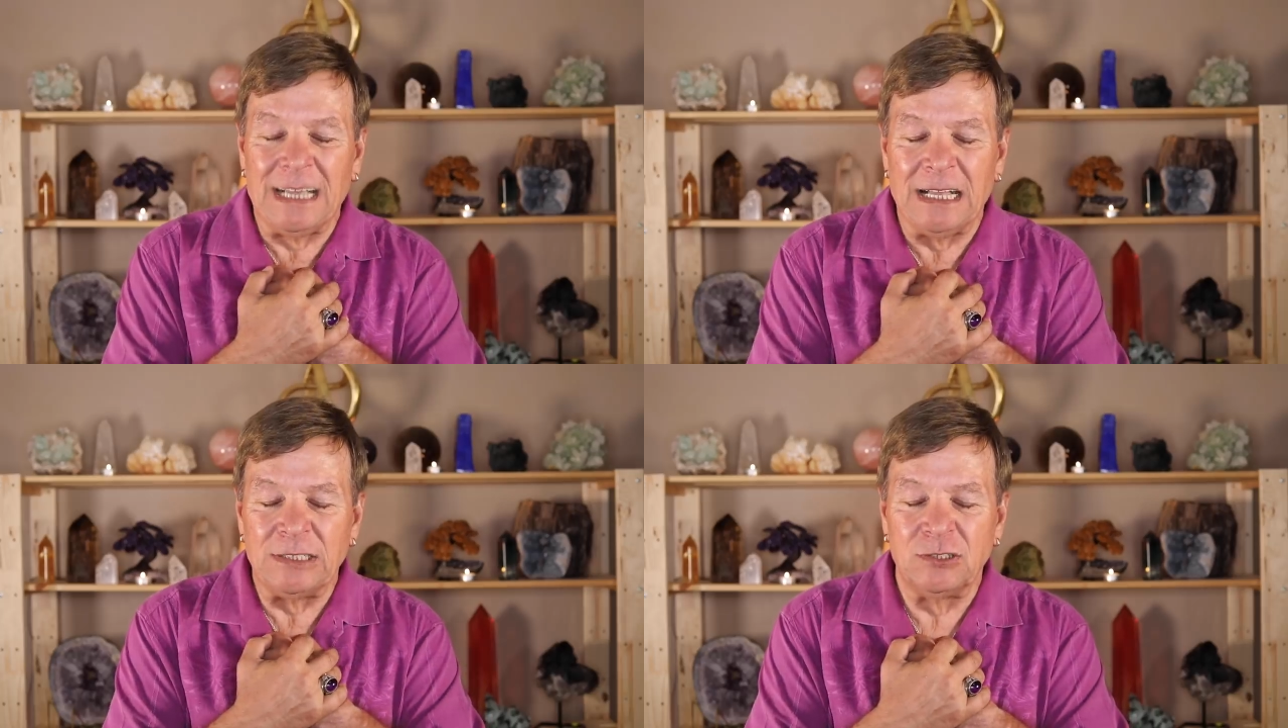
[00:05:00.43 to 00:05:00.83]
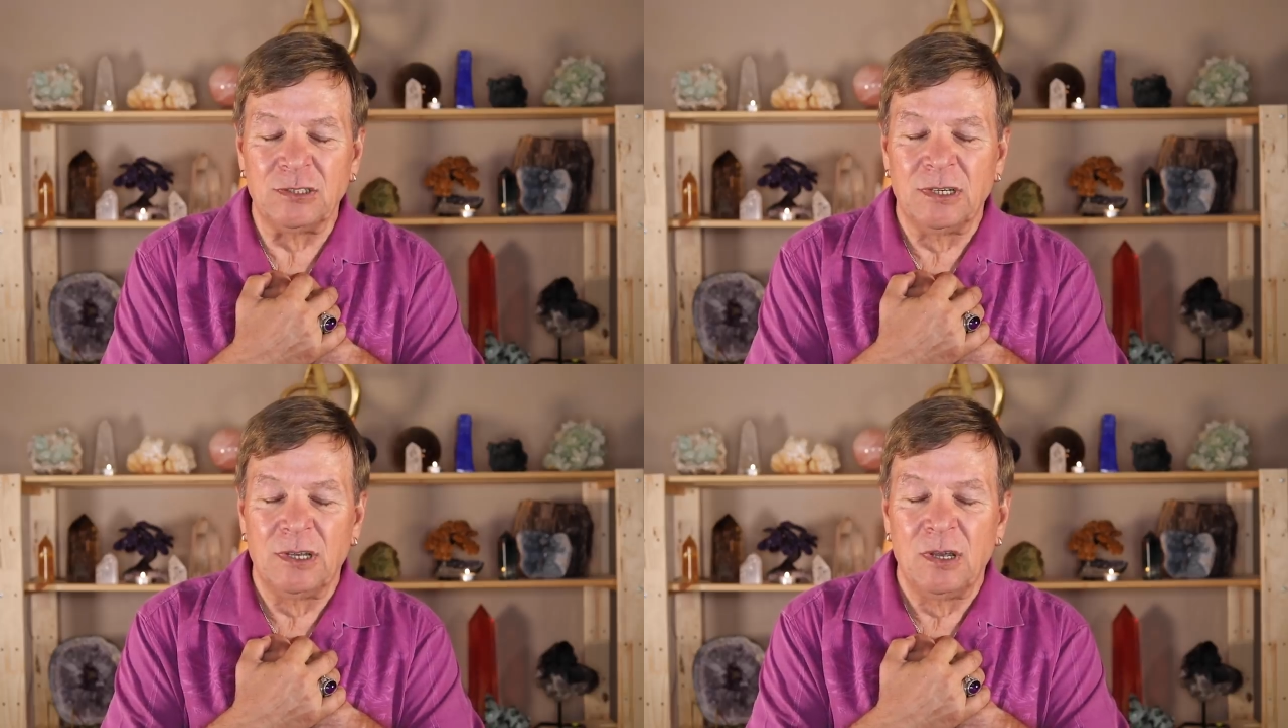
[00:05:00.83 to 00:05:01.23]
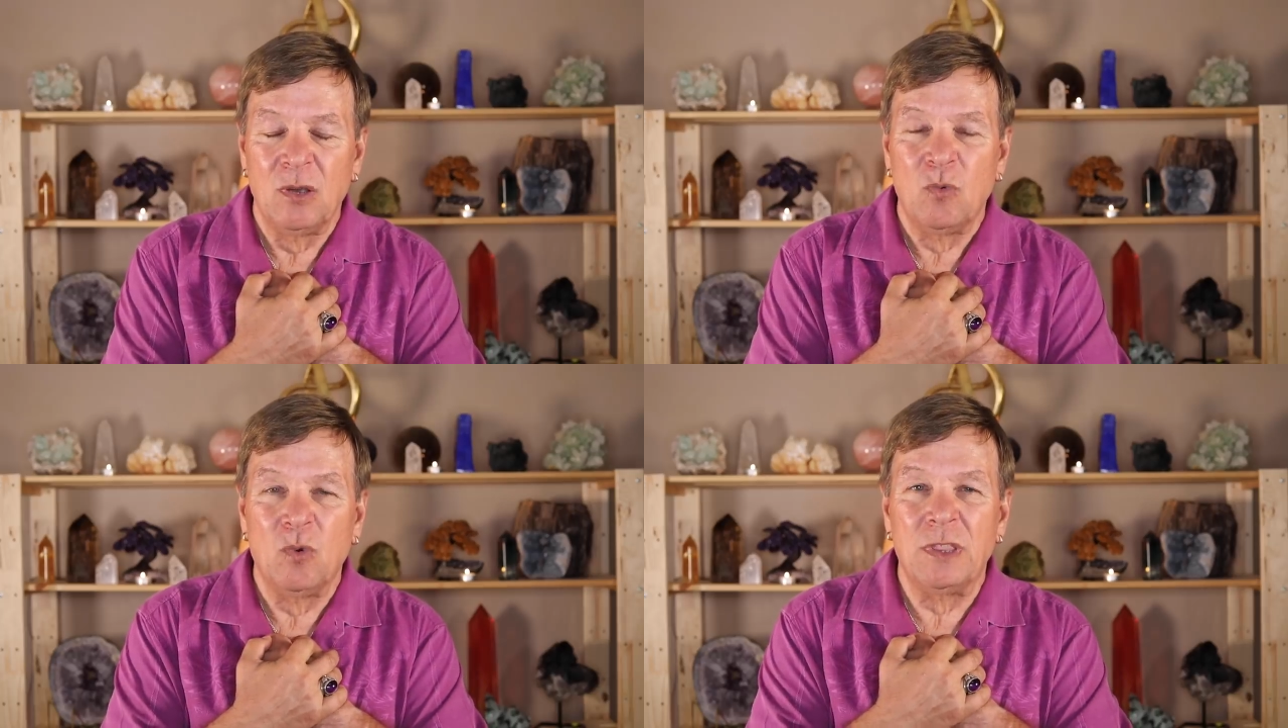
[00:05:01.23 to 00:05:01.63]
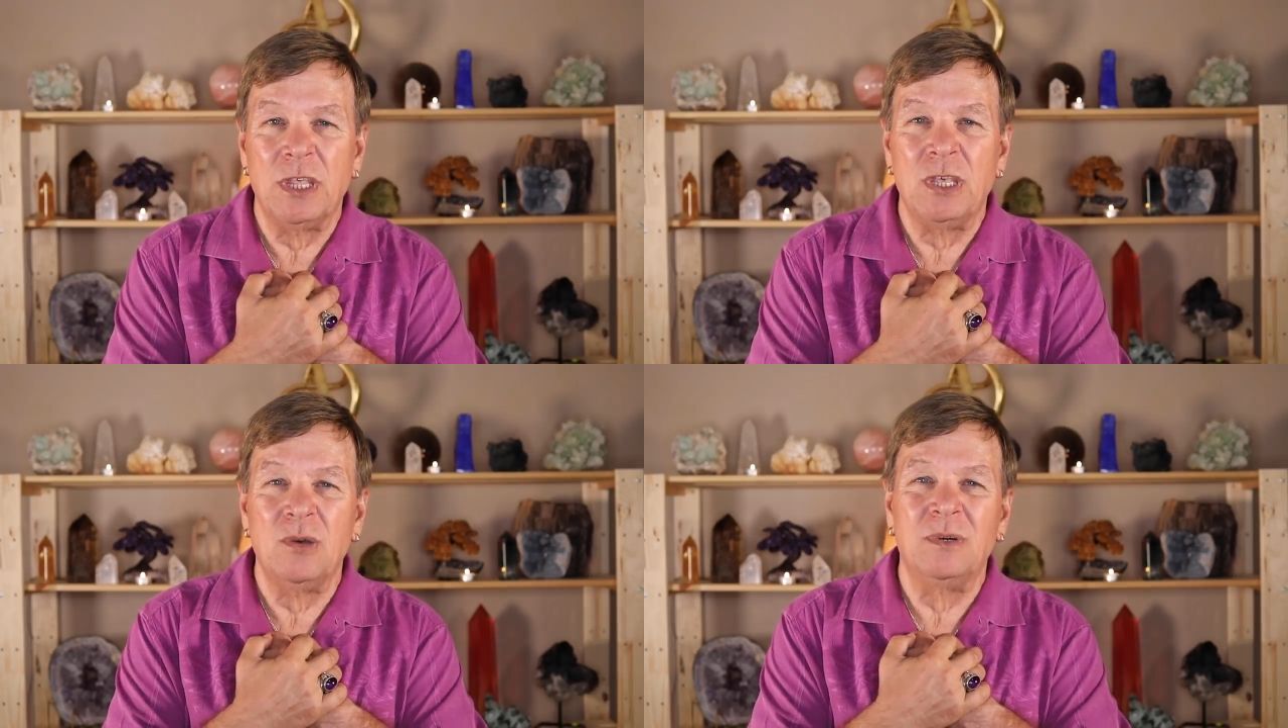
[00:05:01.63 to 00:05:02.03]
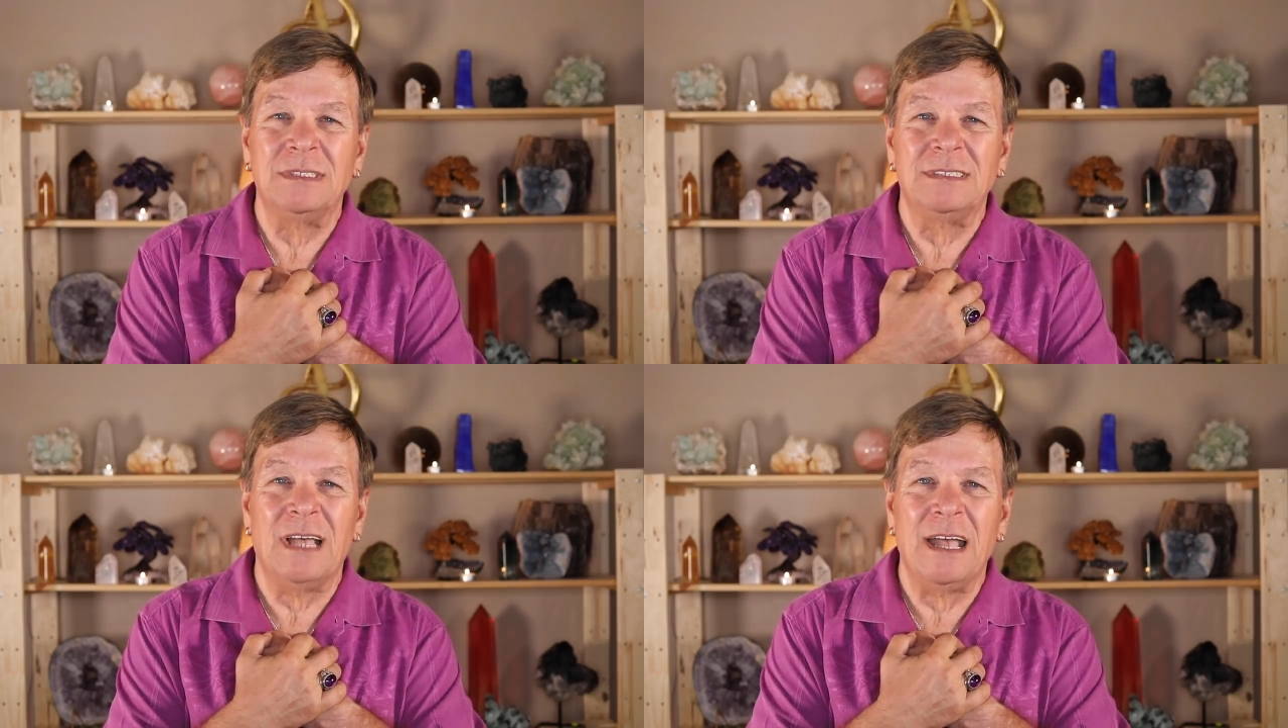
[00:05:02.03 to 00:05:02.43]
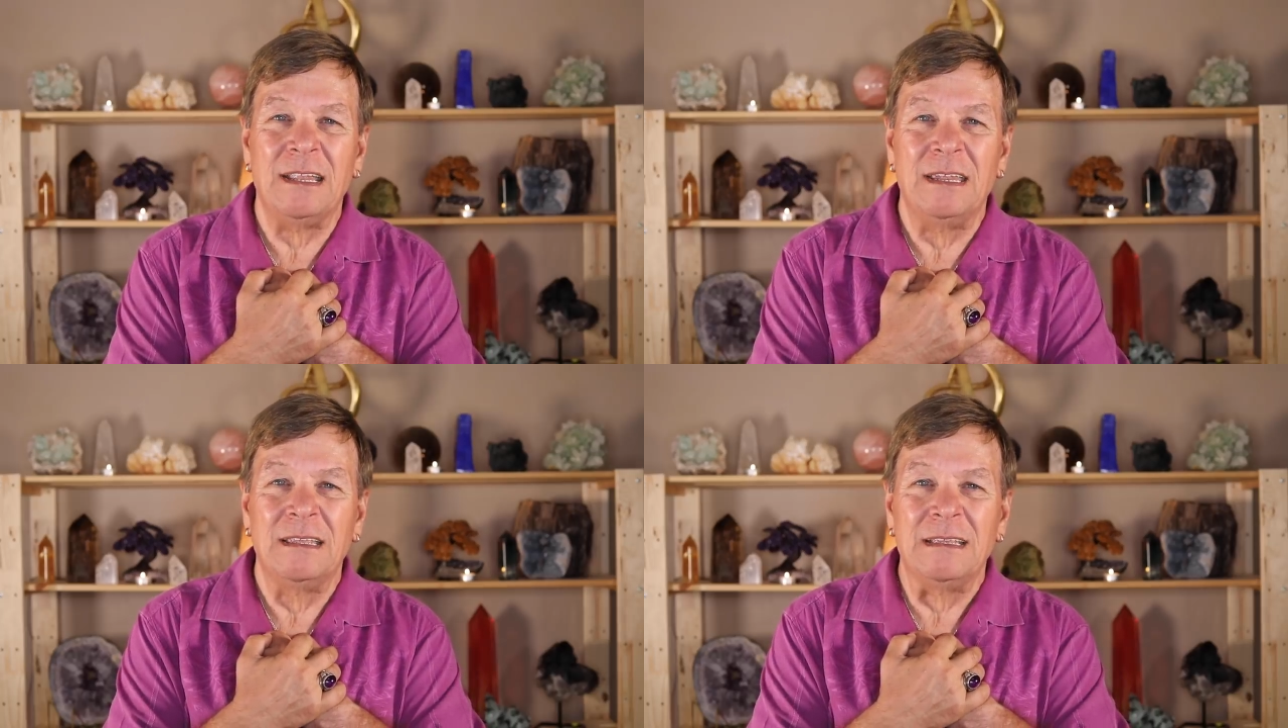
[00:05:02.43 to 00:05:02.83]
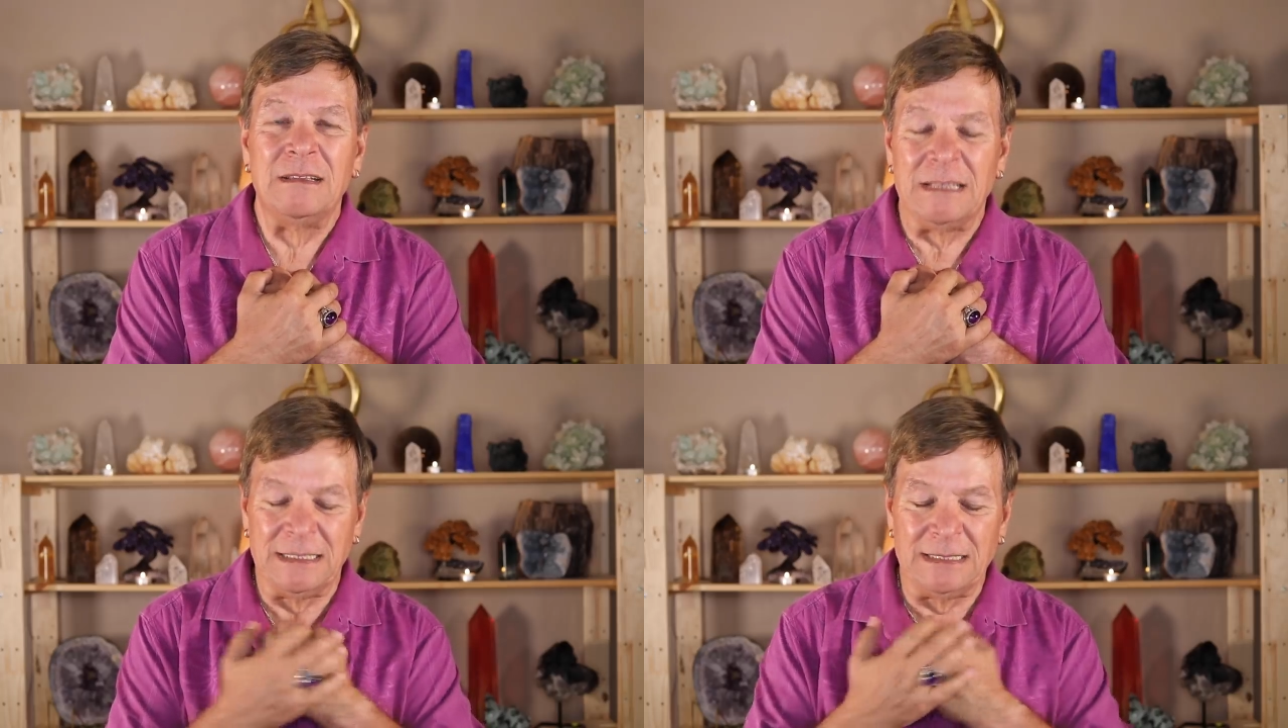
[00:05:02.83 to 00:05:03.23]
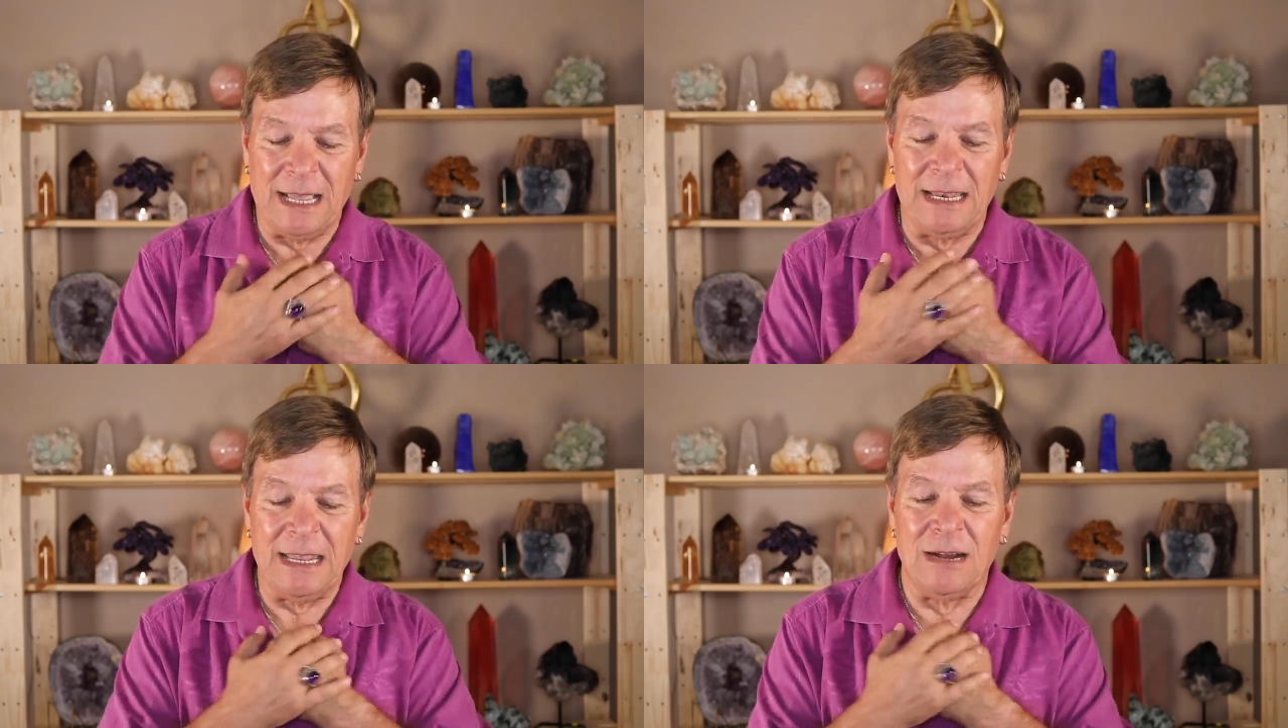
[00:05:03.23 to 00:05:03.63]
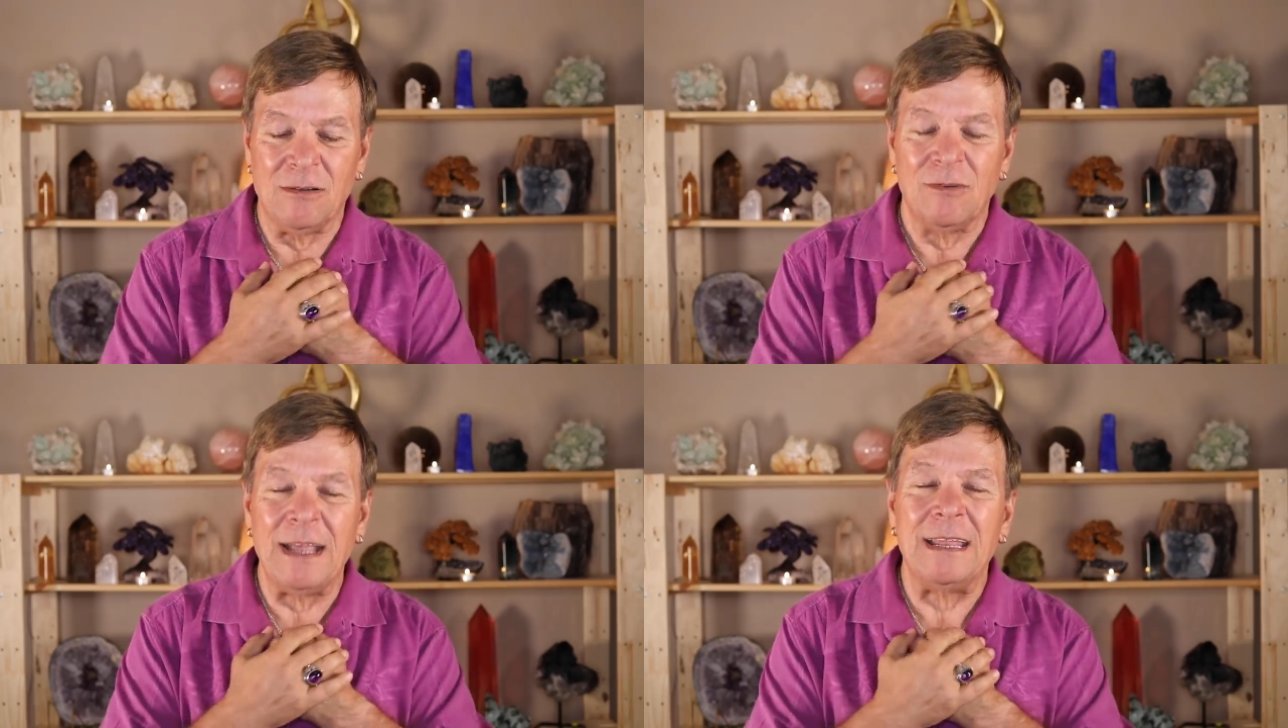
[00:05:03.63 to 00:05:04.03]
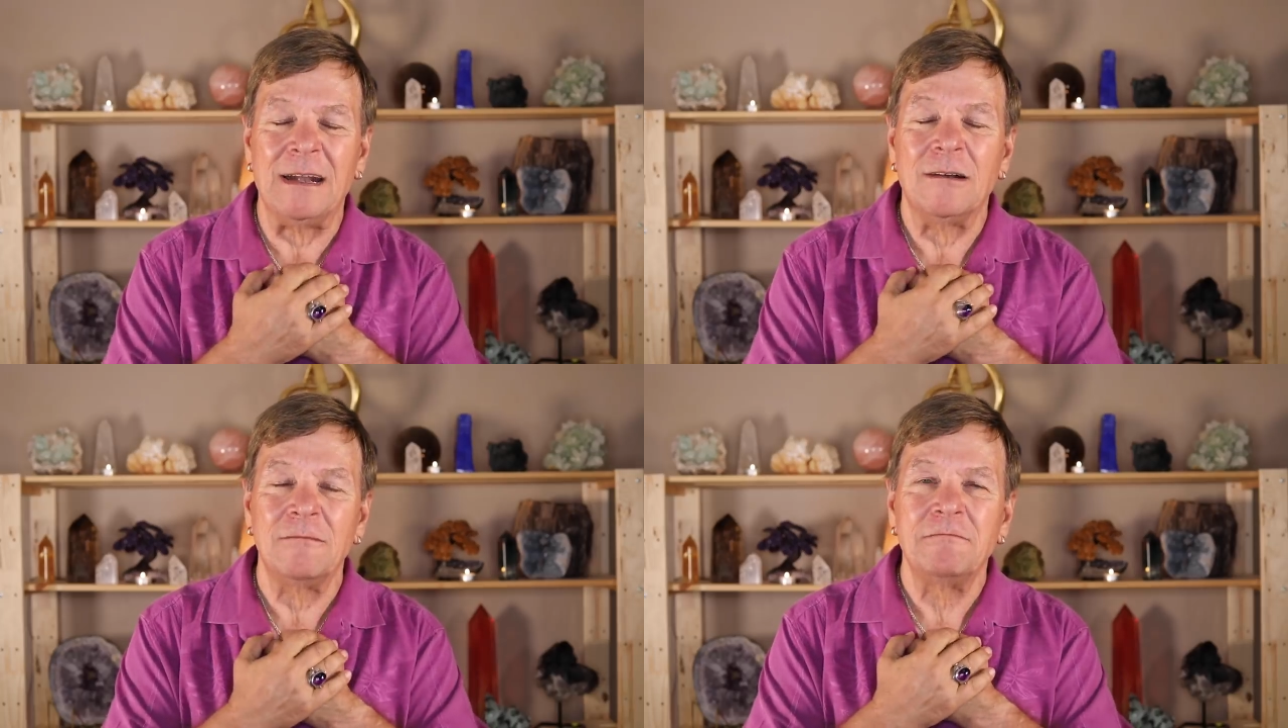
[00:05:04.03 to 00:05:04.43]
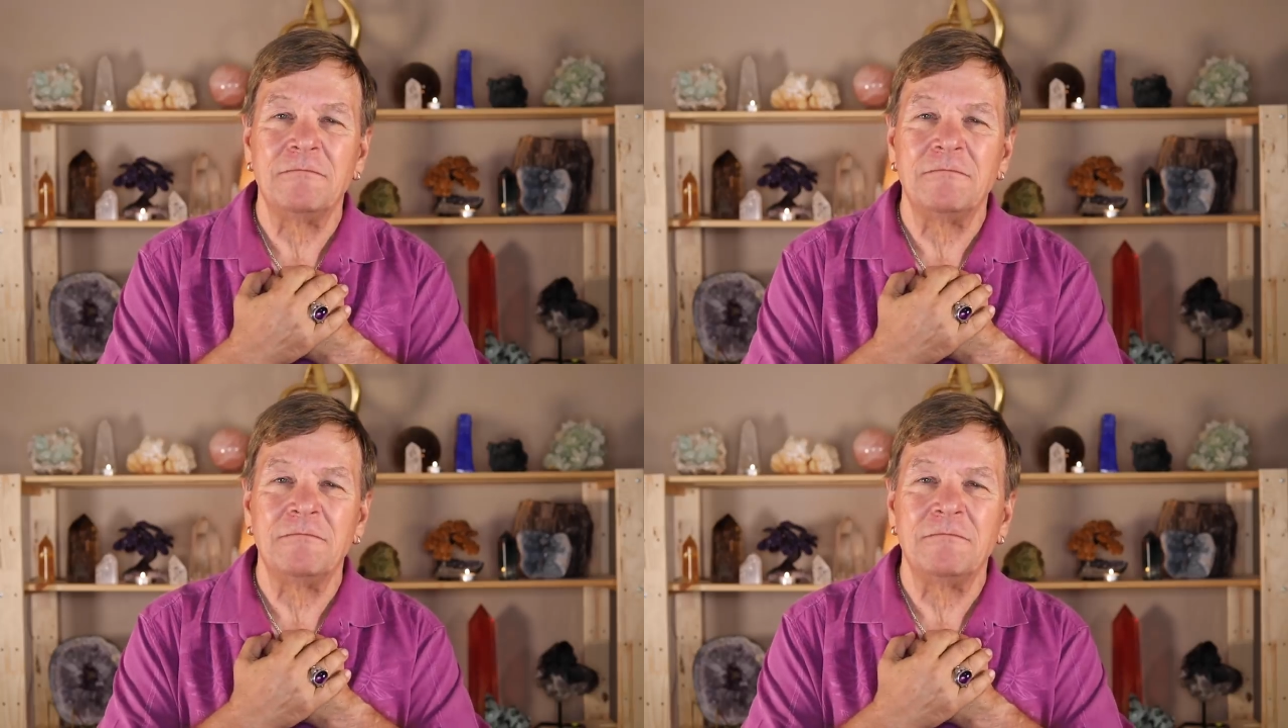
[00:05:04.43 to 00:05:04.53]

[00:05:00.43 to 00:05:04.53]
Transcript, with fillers: touch with the you inside inside here, right here?